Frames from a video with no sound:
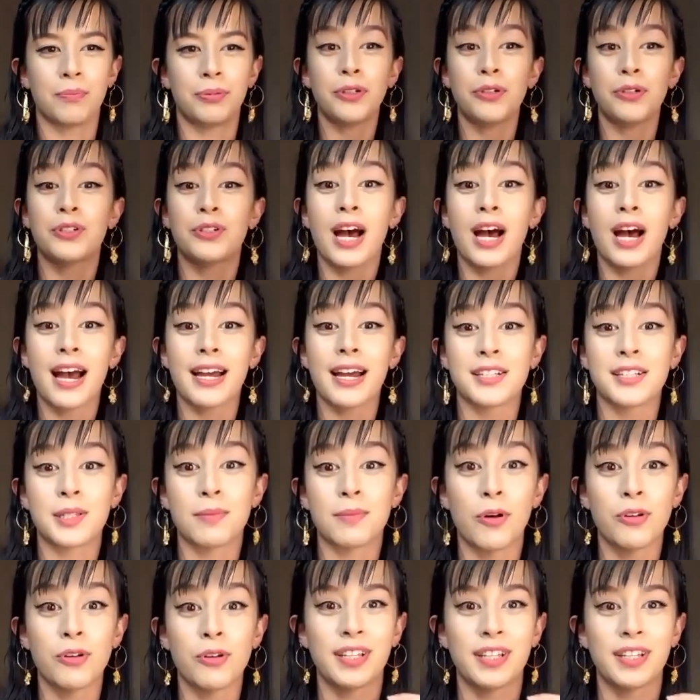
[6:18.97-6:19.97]
Blue dye so, is the
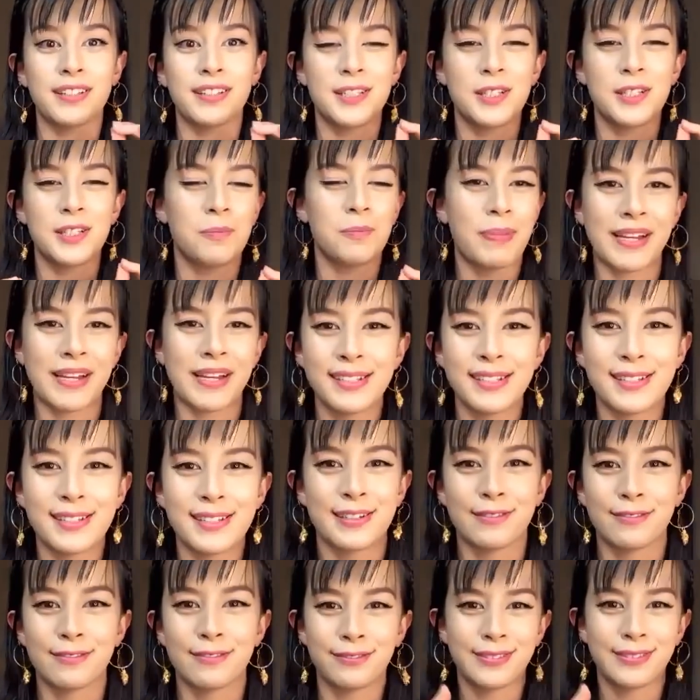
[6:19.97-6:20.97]
most expensive.